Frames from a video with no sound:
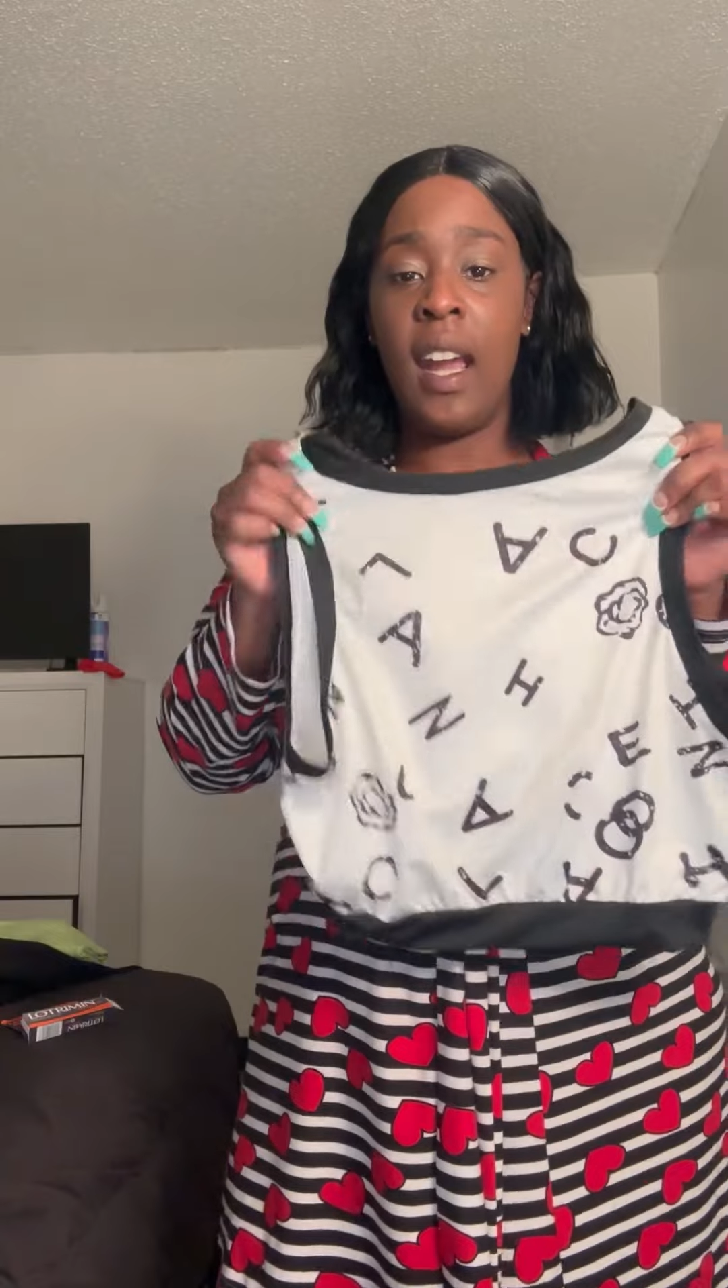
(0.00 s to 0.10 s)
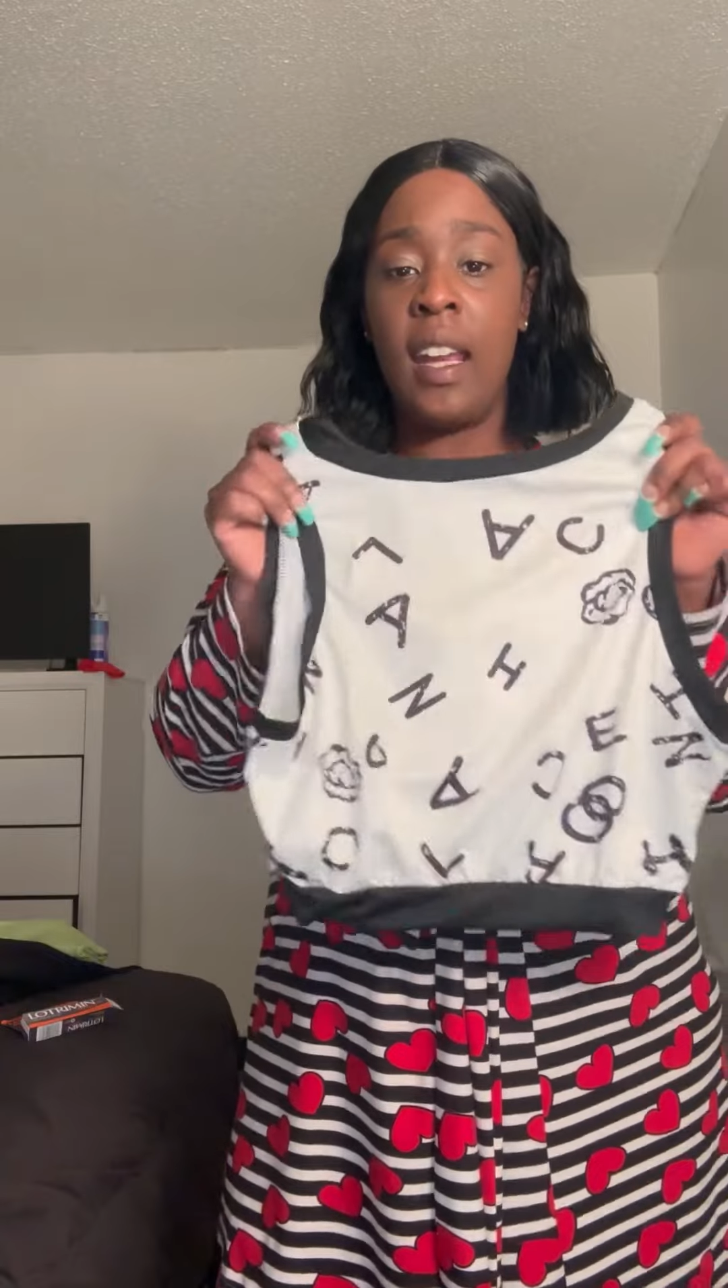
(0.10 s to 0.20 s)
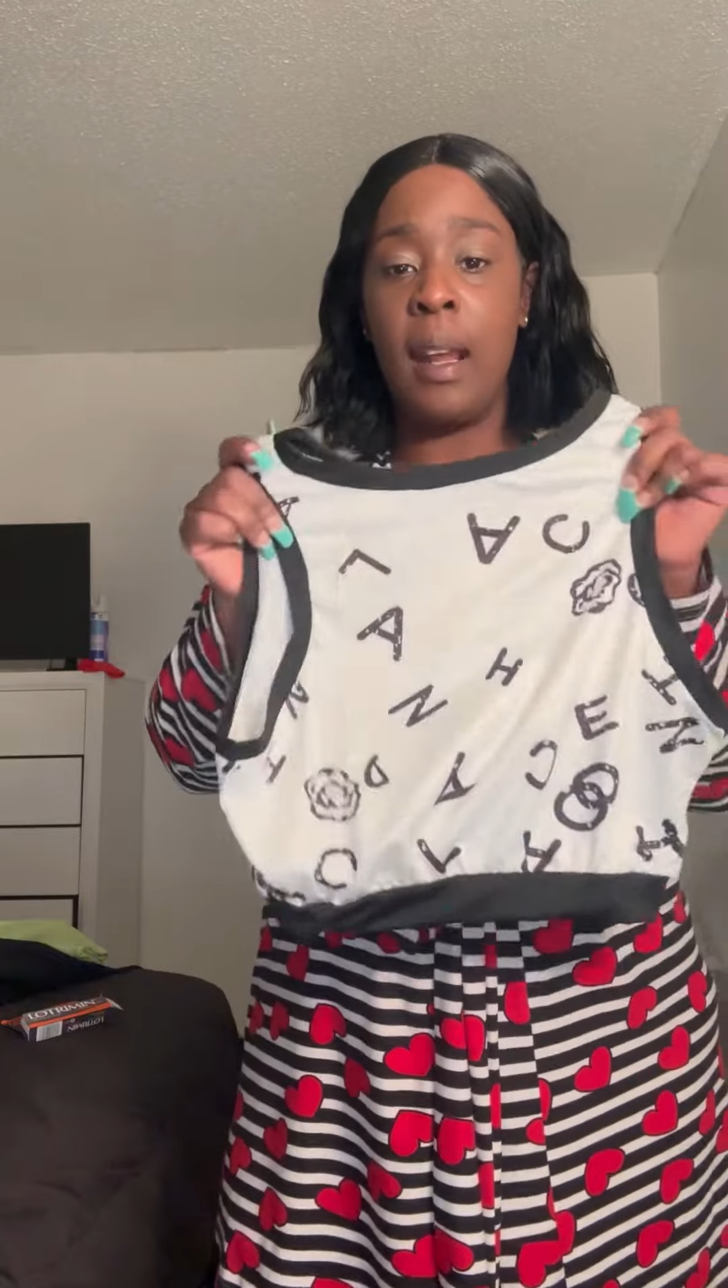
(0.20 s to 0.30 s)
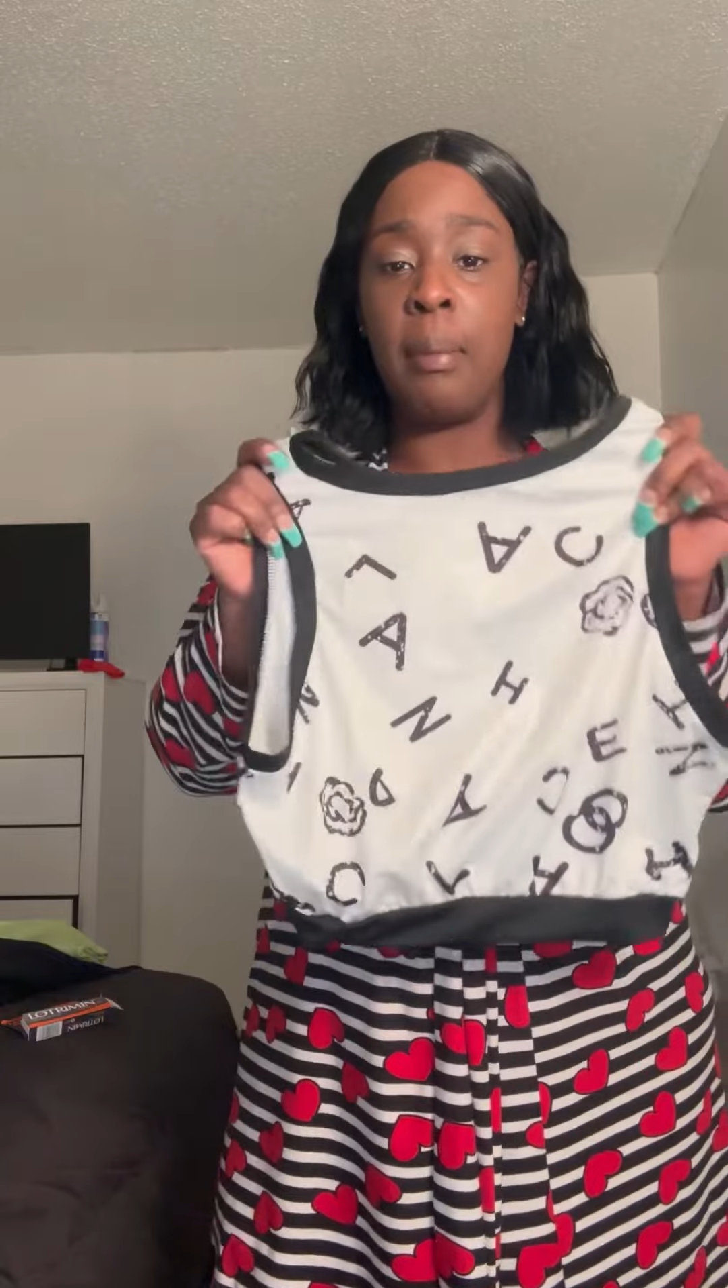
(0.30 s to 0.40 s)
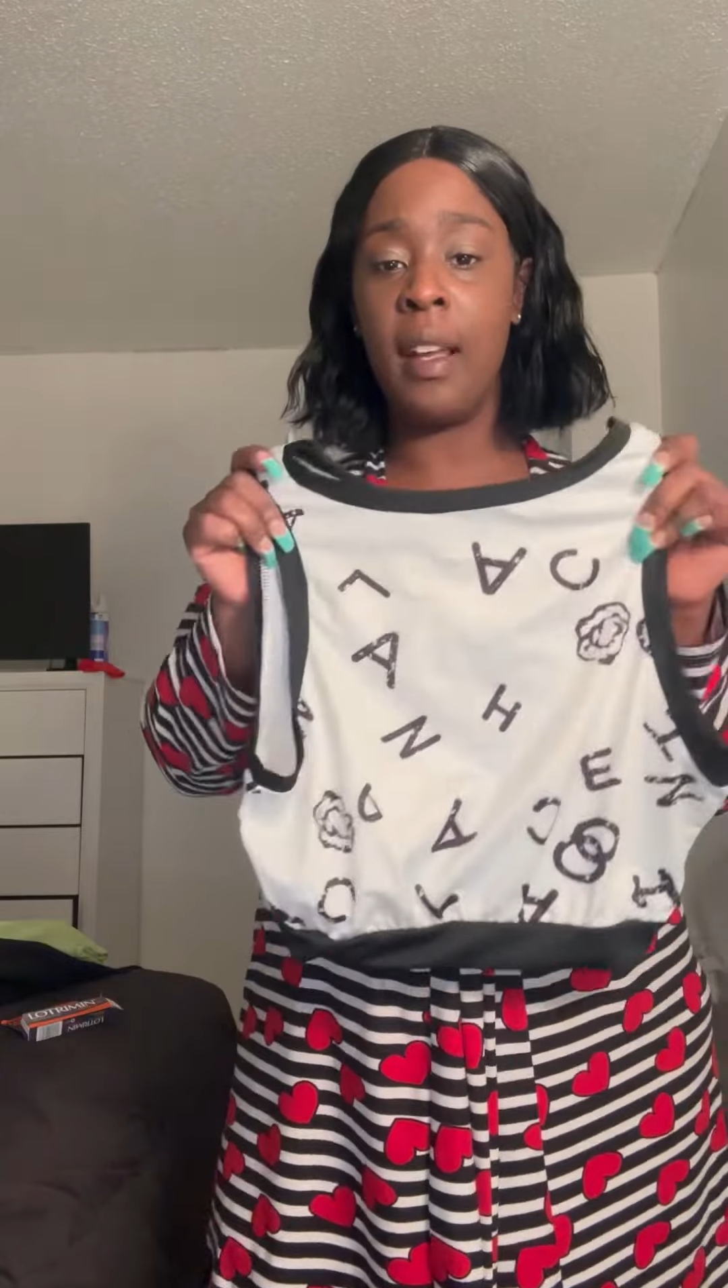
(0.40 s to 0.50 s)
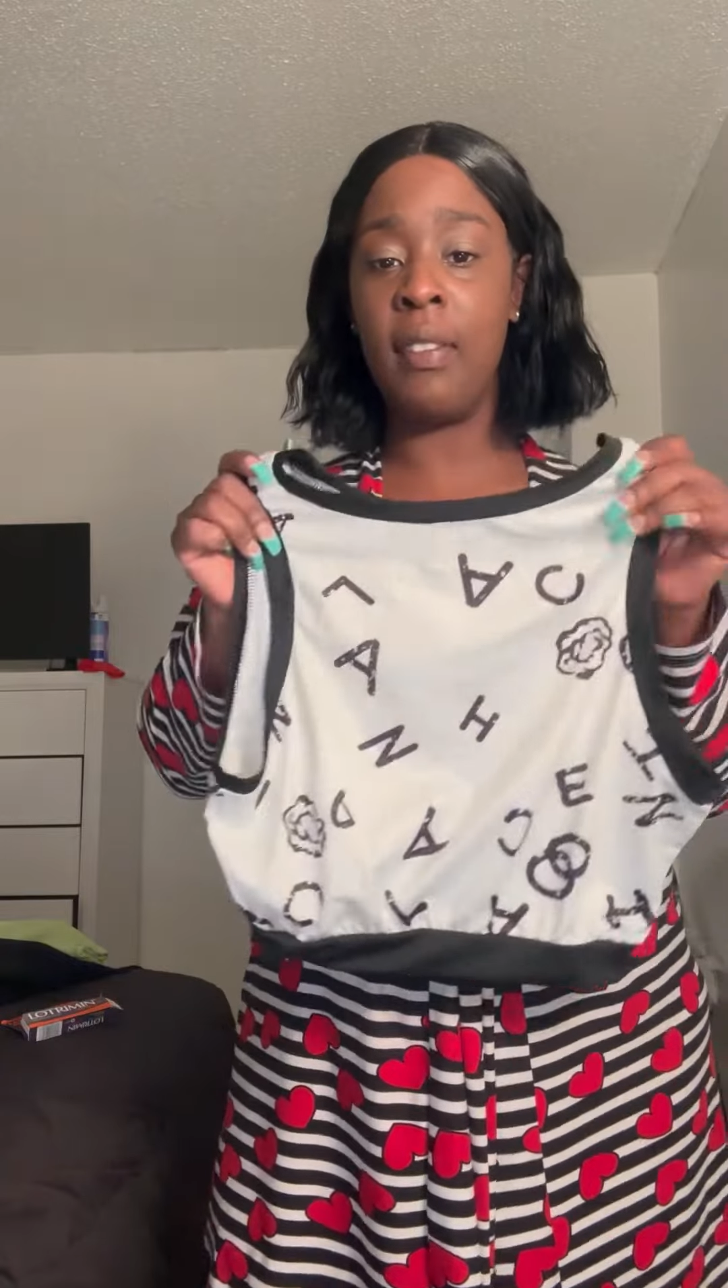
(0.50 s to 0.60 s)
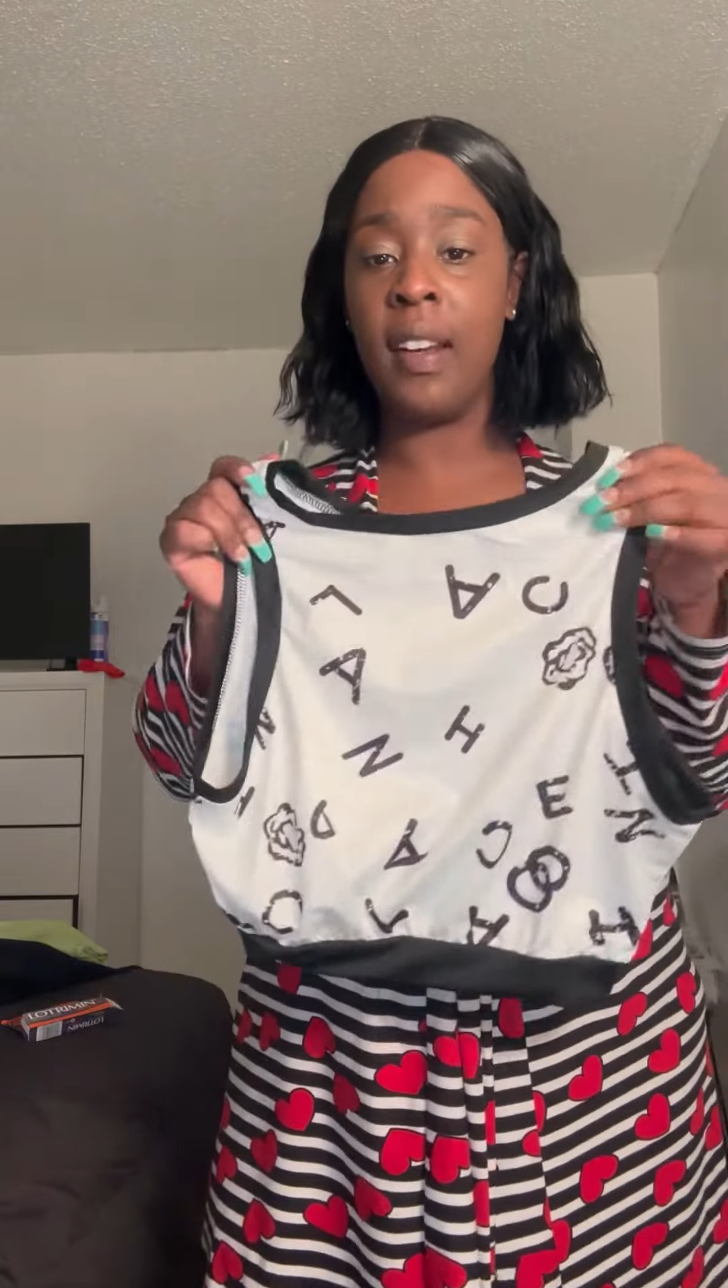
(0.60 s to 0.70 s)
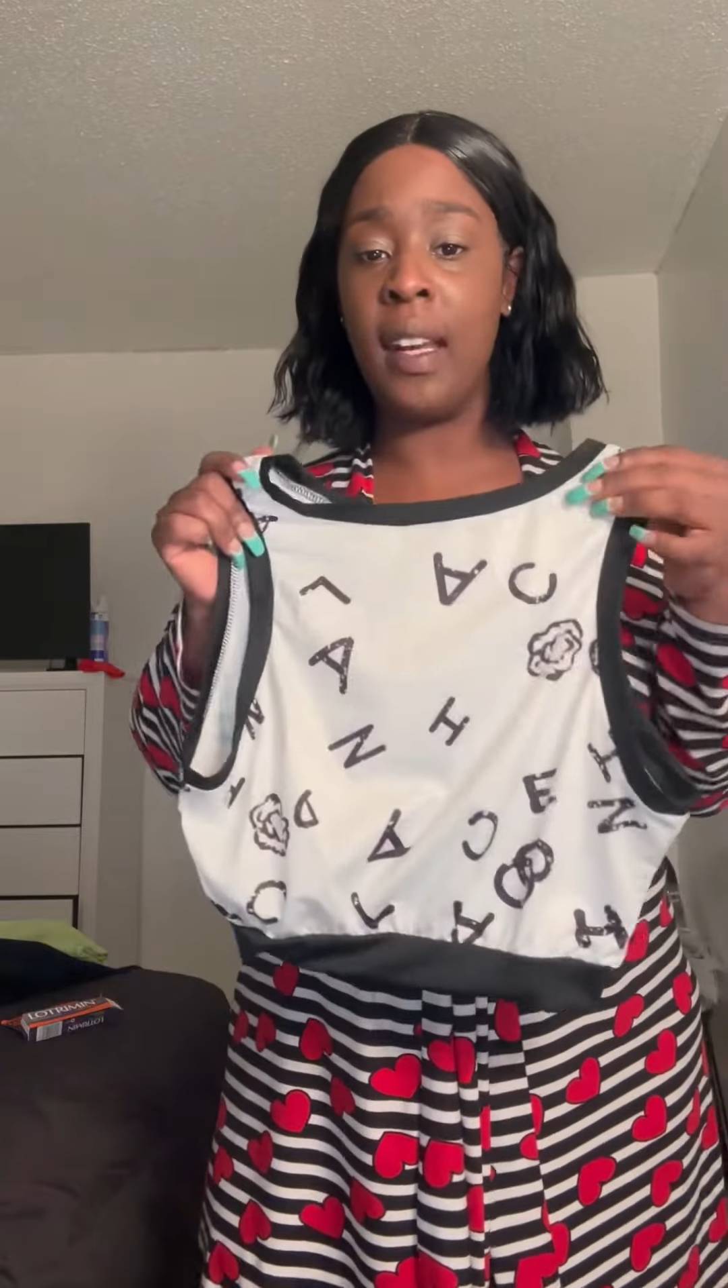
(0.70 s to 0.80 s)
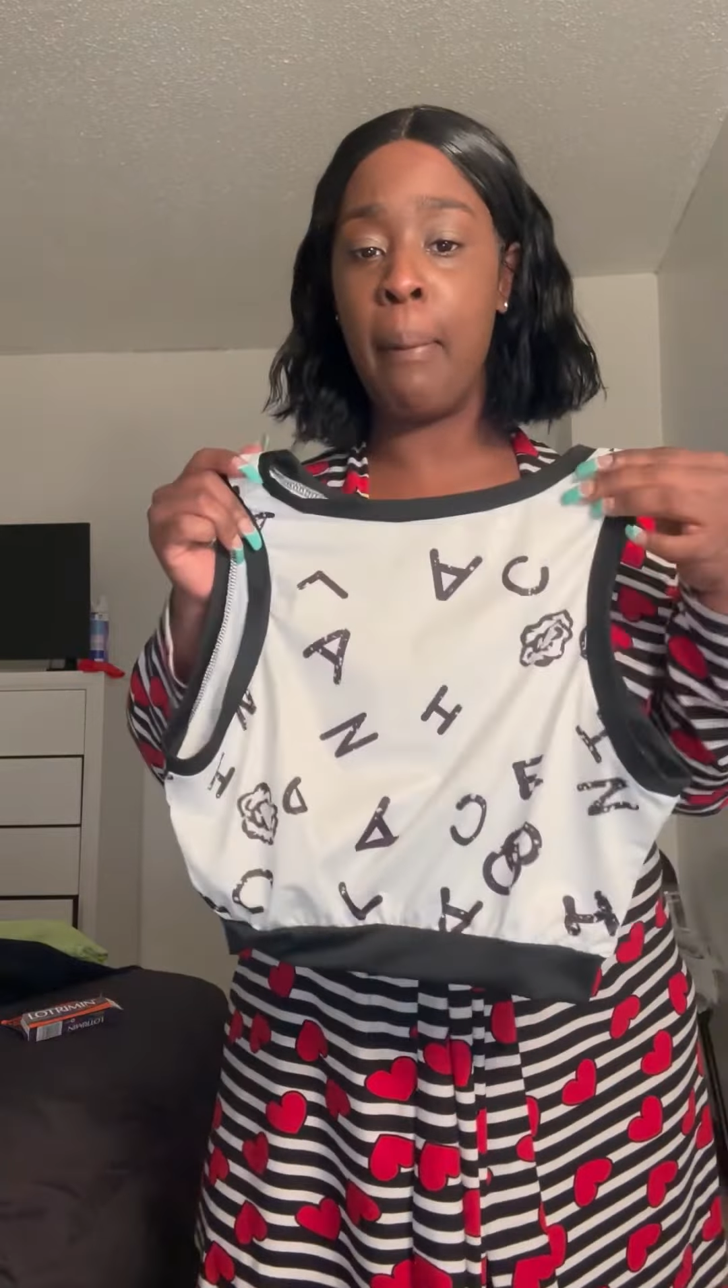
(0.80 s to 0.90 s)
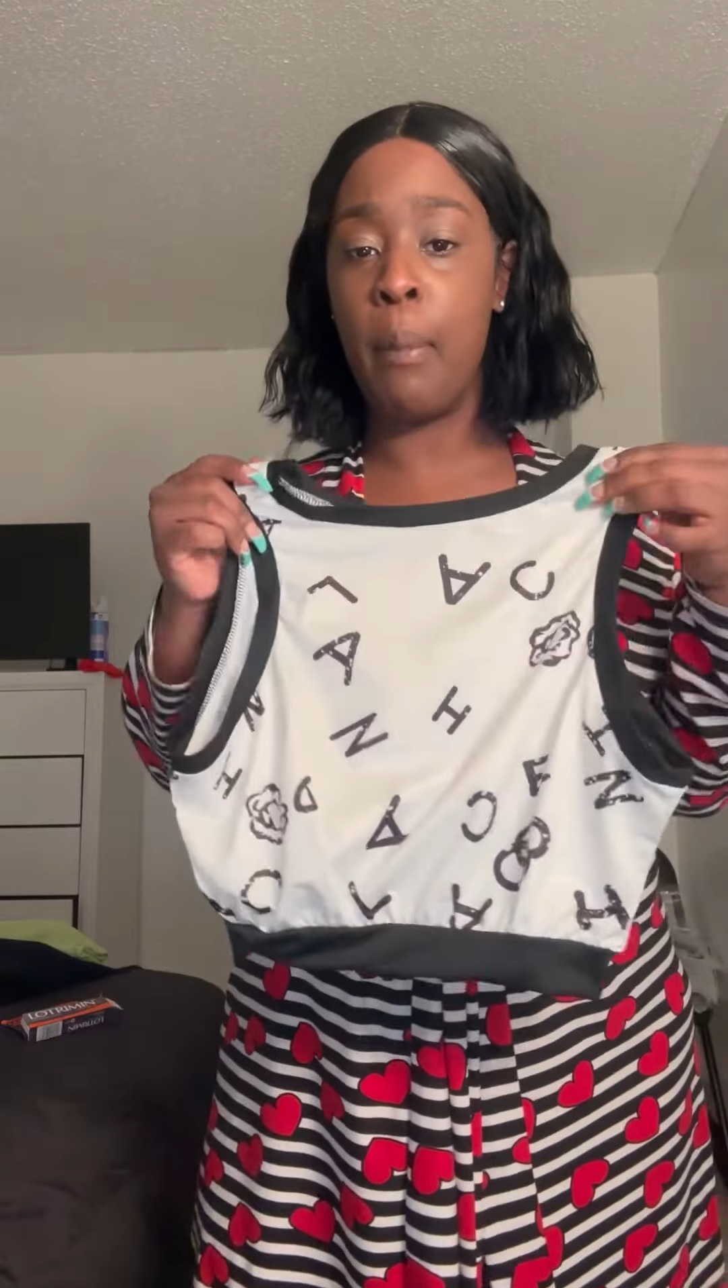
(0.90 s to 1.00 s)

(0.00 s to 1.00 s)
and I'm loving it